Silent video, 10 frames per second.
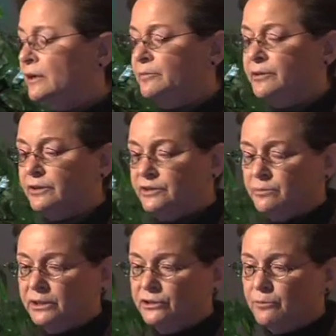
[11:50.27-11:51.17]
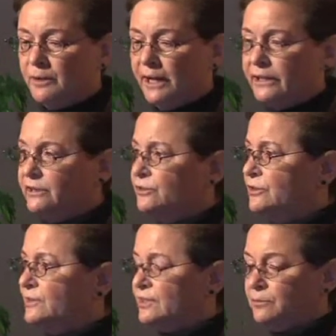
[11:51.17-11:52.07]
There is one in your packet. You
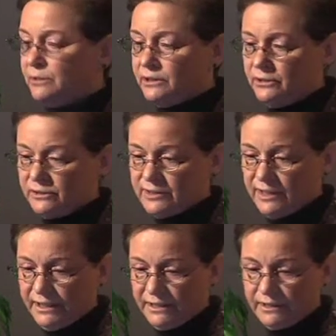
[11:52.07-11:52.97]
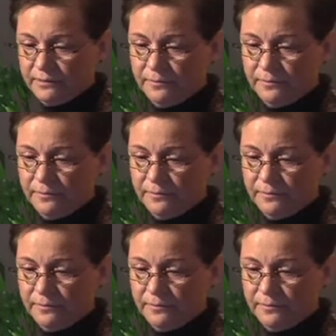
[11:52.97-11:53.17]
can see what it looks like.